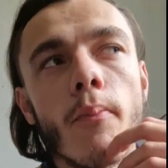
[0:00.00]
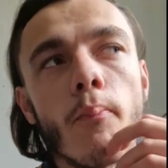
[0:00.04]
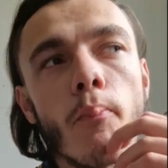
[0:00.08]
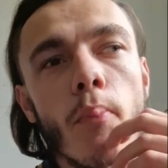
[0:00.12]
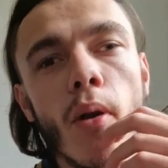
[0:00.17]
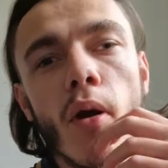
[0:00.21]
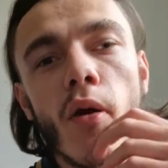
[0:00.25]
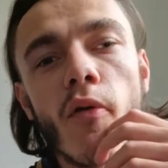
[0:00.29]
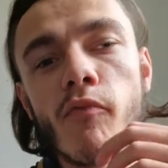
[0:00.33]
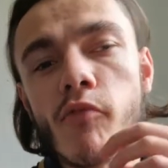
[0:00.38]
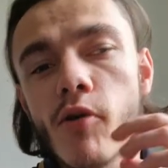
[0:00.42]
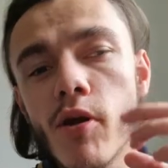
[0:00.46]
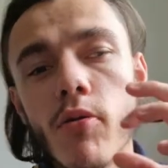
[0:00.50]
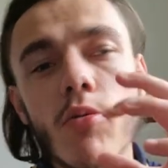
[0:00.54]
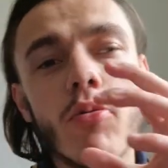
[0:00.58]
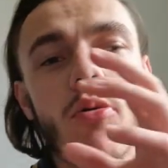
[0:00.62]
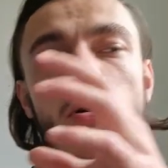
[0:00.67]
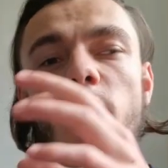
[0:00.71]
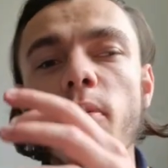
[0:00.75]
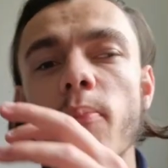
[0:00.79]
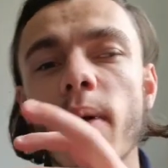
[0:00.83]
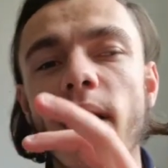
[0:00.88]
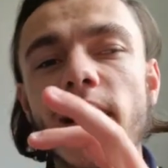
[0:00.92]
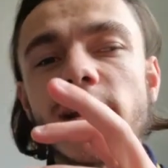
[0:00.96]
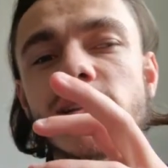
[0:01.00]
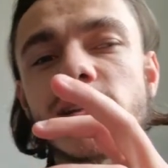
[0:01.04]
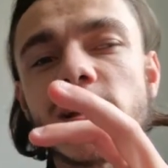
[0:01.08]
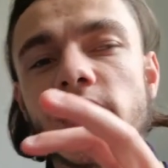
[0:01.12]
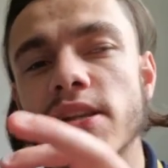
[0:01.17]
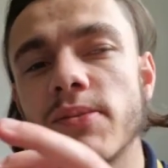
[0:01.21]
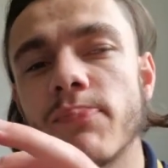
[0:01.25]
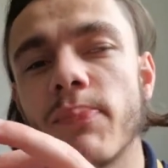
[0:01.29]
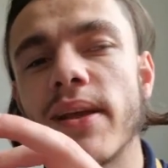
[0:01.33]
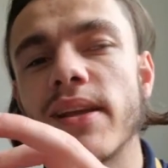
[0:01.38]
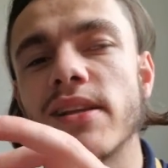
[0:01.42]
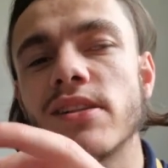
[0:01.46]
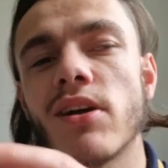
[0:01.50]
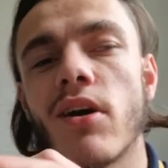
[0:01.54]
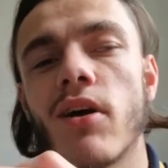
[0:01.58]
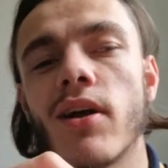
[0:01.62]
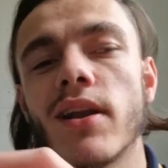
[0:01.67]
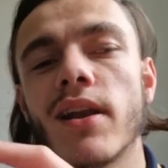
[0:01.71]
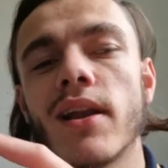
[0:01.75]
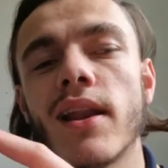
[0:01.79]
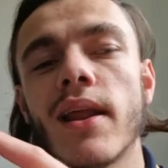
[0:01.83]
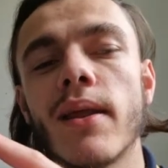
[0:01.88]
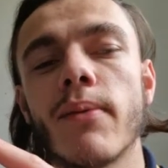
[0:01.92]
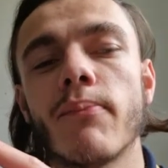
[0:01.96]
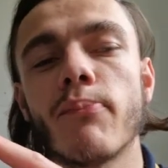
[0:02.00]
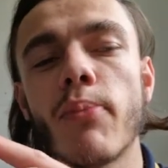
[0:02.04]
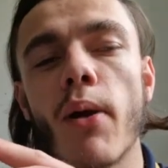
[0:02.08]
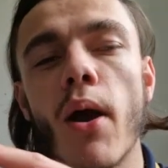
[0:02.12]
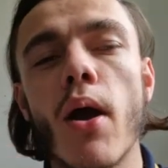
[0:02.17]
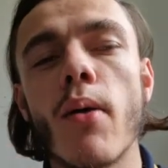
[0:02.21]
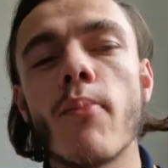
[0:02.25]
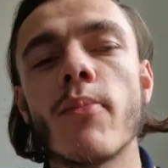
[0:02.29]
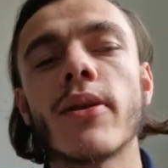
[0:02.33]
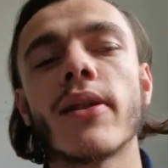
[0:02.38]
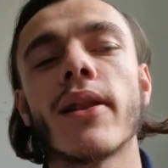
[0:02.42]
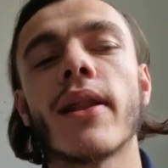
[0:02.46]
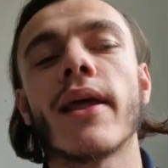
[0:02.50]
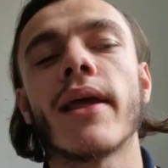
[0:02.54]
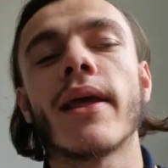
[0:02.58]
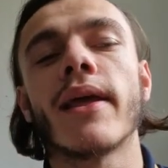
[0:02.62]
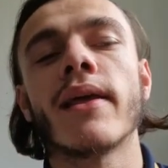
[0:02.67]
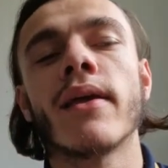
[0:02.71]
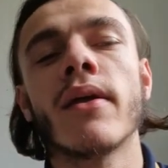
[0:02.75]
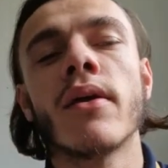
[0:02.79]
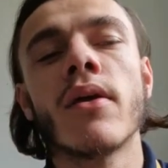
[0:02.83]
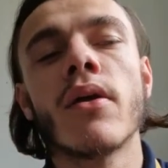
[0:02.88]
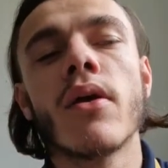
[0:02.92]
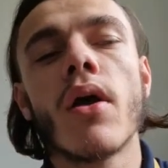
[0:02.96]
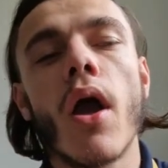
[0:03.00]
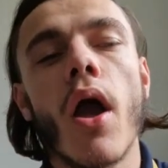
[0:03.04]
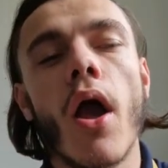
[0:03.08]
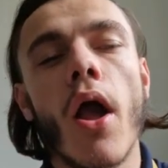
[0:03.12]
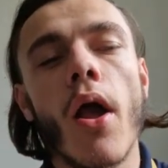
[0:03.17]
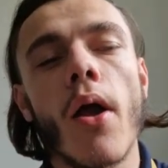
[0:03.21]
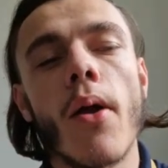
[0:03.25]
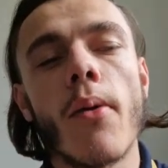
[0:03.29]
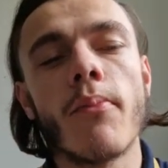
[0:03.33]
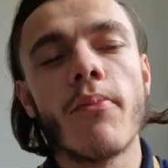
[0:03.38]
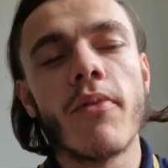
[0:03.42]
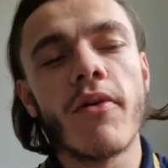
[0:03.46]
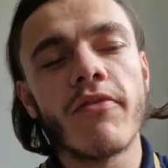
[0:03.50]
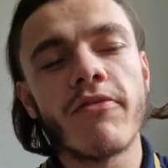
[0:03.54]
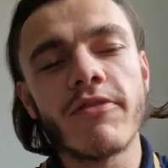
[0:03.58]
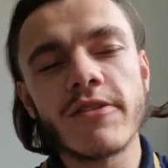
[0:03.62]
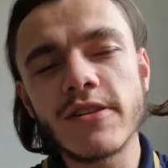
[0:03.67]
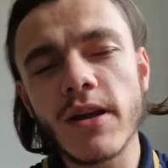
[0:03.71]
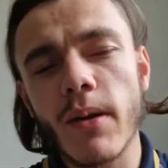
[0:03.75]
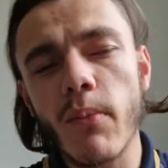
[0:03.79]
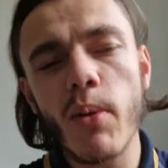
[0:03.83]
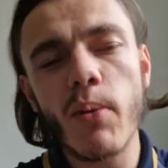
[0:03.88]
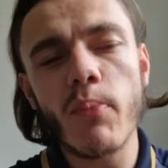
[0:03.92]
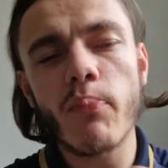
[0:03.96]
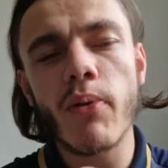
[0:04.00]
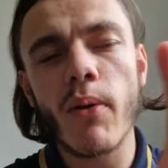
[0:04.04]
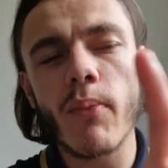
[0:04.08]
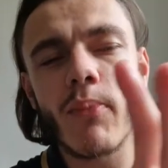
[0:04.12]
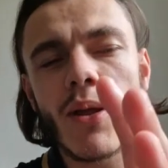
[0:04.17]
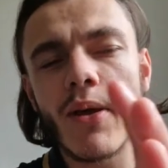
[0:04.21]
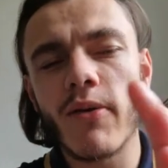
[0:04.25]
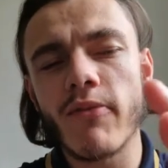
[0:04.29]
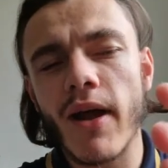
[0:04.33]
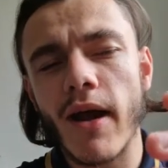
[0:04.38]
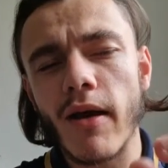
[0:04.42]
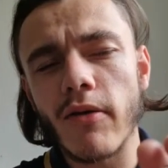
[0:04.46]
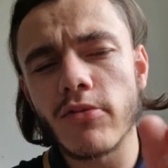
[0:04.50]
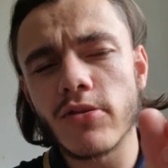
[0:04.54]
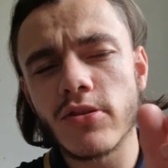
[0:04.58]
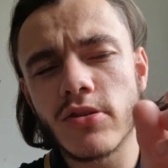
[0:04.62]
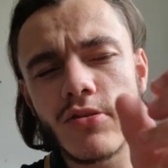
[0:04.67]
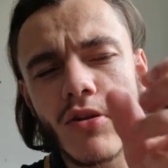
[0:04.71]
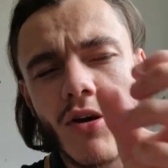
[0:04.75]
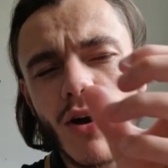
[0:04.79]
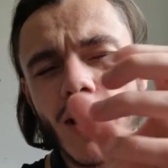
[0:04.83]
because we were meant to be signing him permanently for something probably around